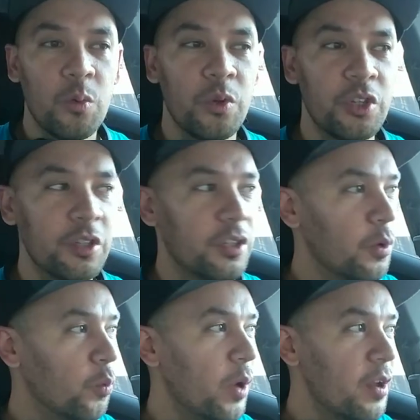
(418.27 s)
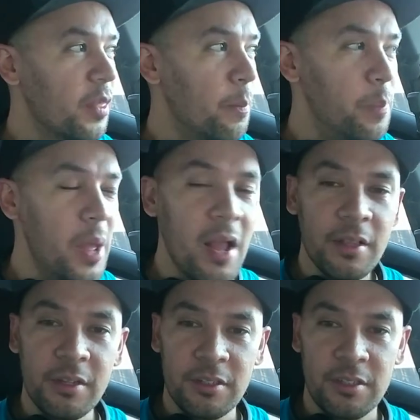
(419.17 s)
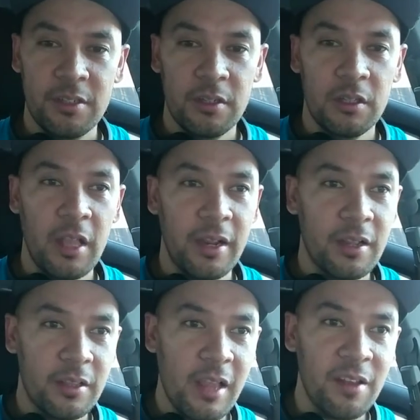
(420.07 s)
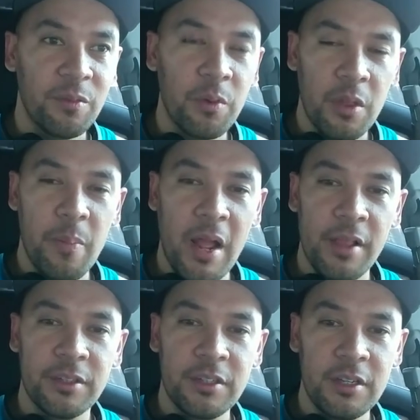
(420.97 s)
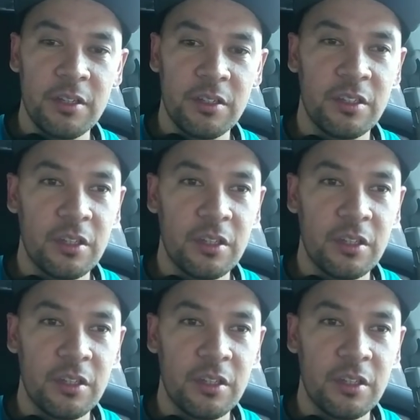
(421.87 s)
which is where the balance, that's where the balance is.